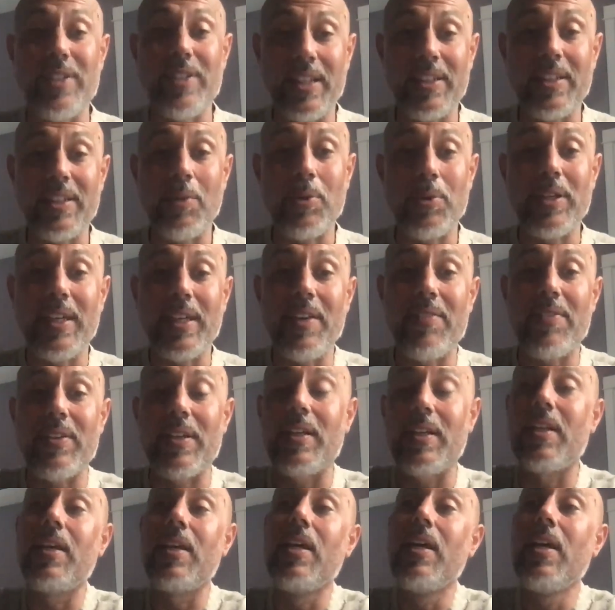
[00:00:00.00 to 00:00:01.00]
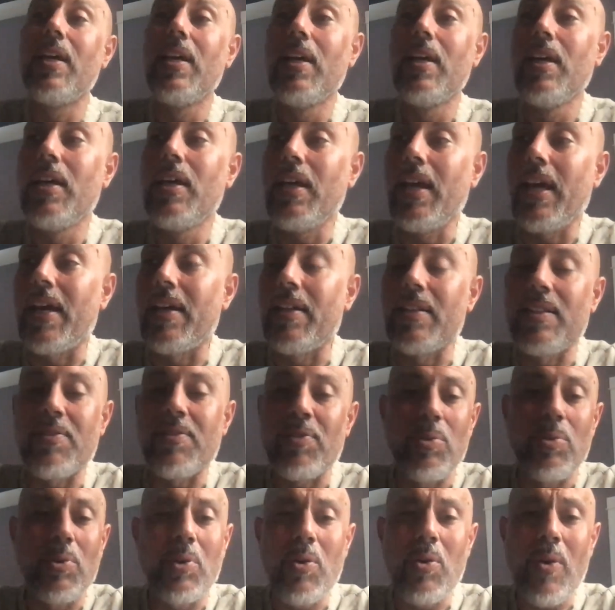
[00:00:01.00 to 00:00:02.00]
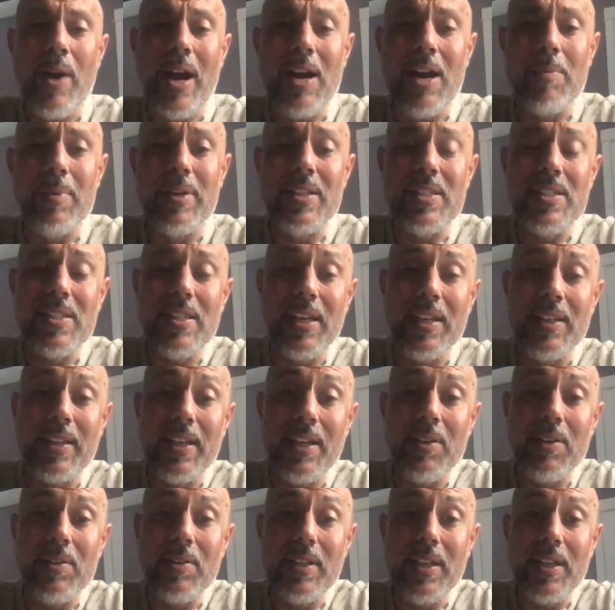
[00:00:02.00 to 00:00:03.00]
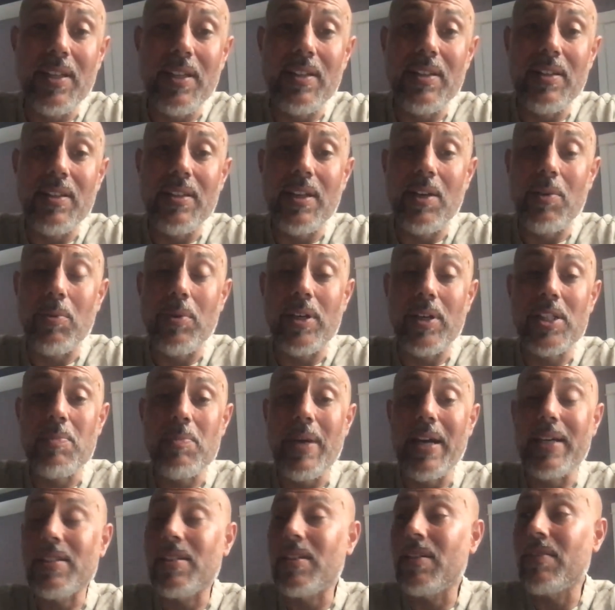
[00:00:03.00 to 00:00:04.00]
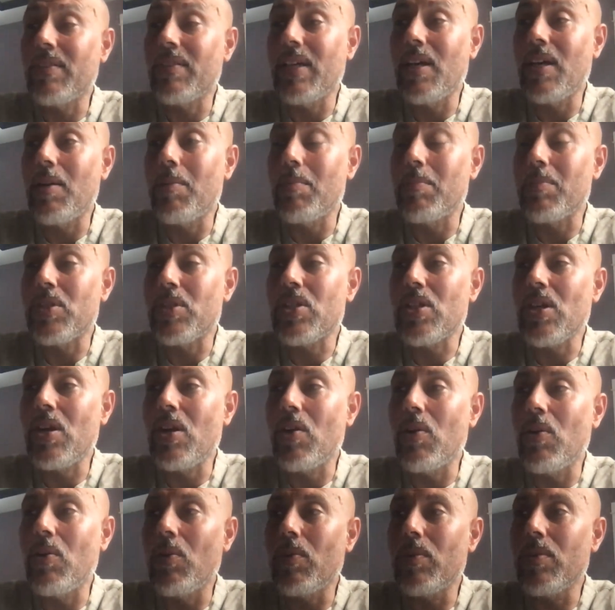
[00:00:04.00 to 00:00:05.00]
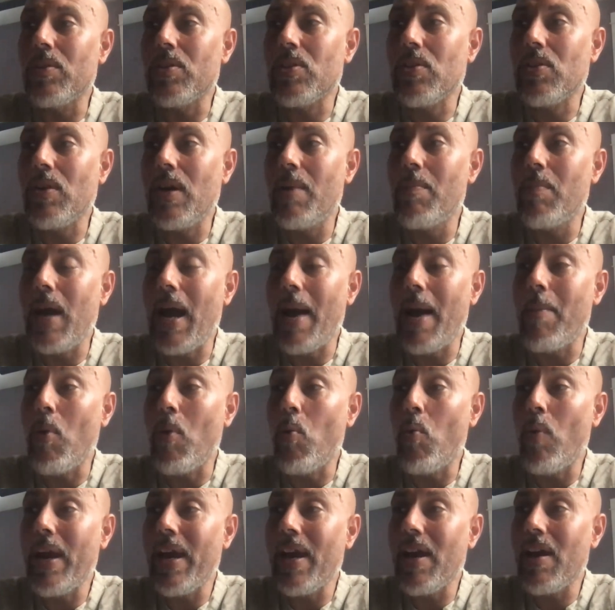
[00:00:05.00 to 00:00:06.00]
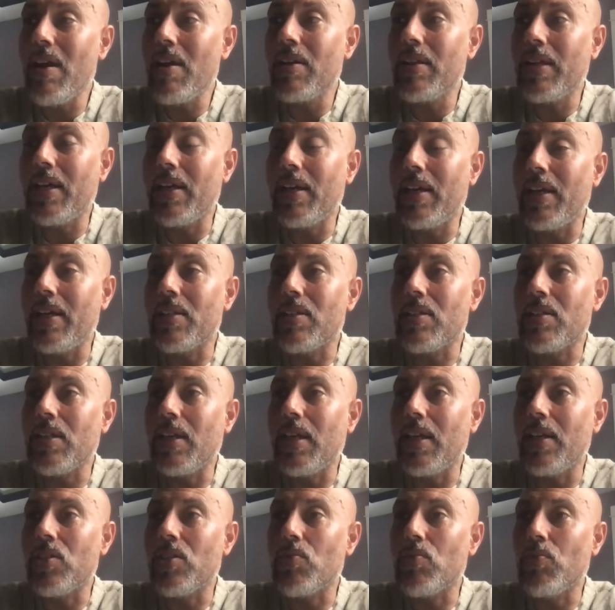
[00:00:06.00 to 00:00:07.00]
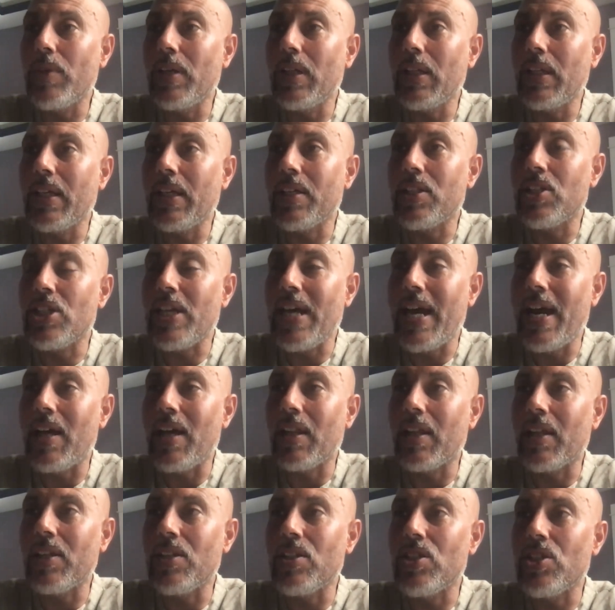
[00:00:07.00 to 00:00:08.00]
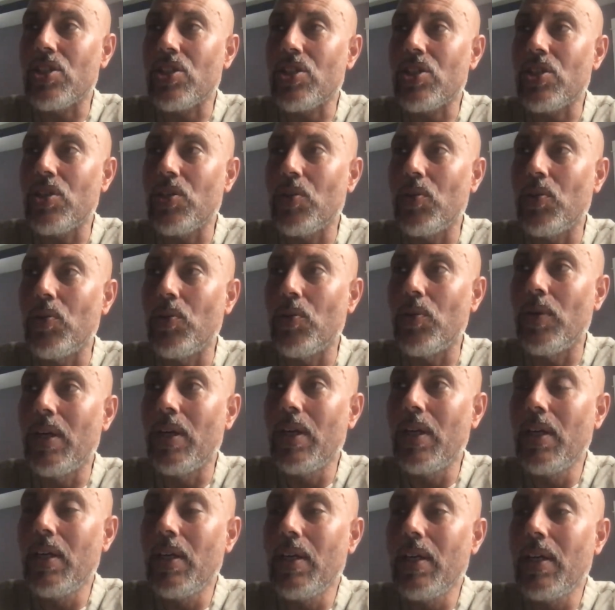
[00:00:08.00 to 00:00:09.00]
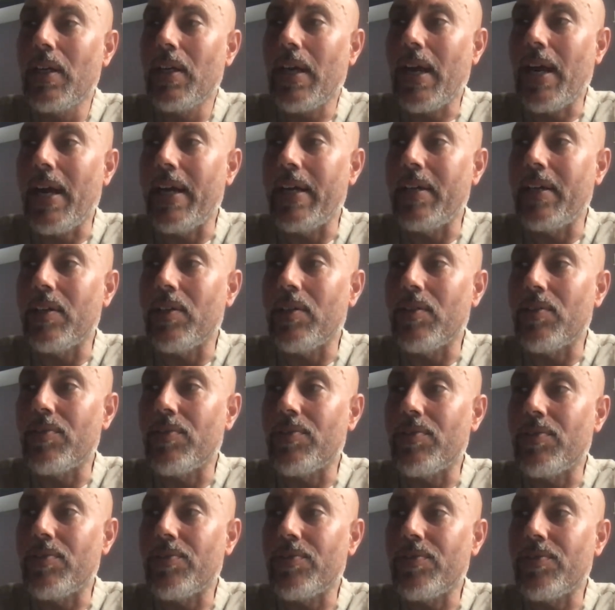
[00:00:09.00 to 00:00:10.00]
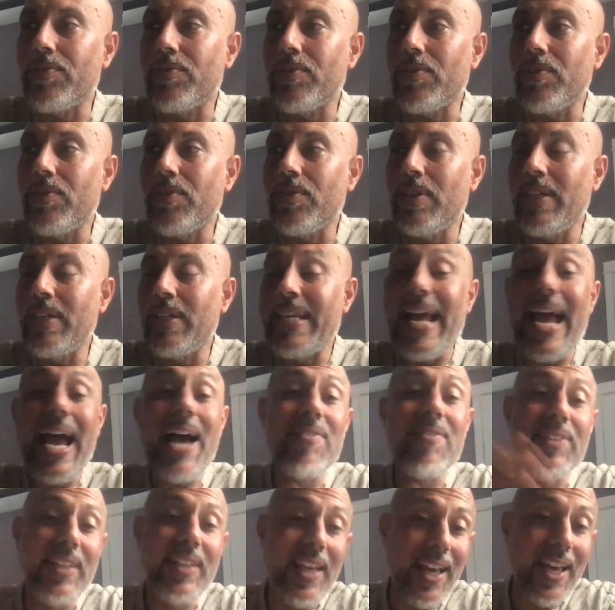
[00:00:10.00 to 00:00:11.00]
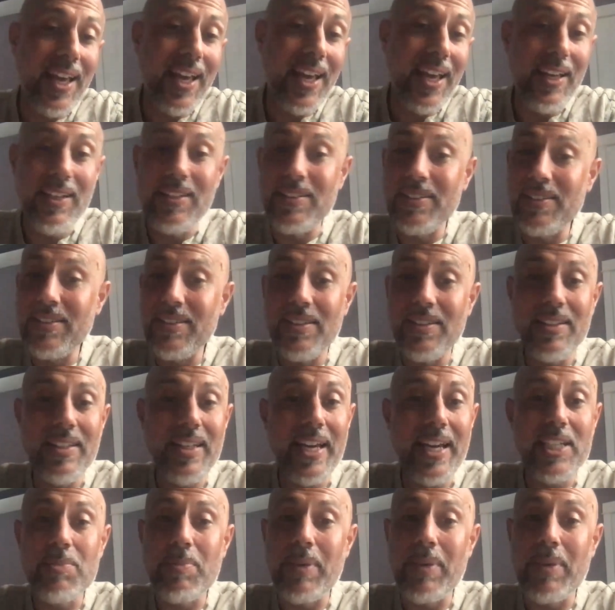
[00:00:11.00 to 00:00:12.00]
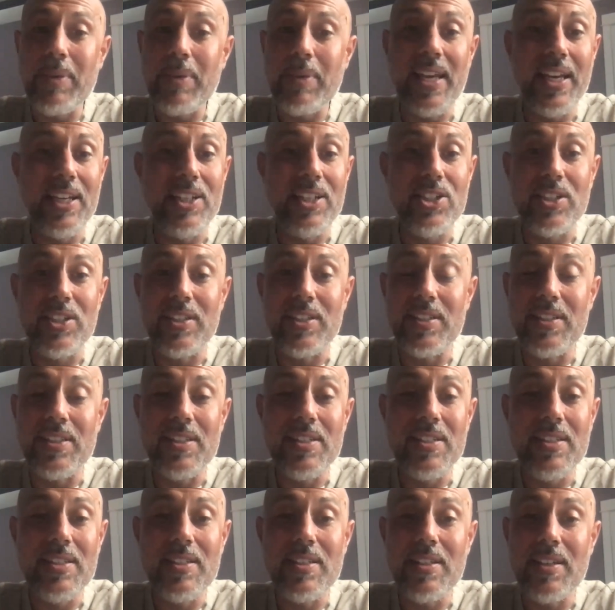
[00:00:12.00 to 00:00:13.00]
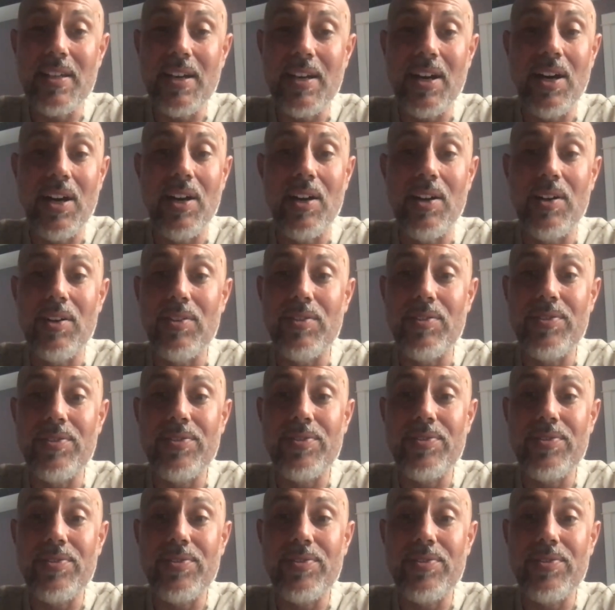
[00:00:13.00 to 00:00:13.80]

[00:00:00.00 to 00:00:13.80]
that they were given and different requirements that were expected of them. So I'm aware that it's really a challenge to kind of navigate the expectations of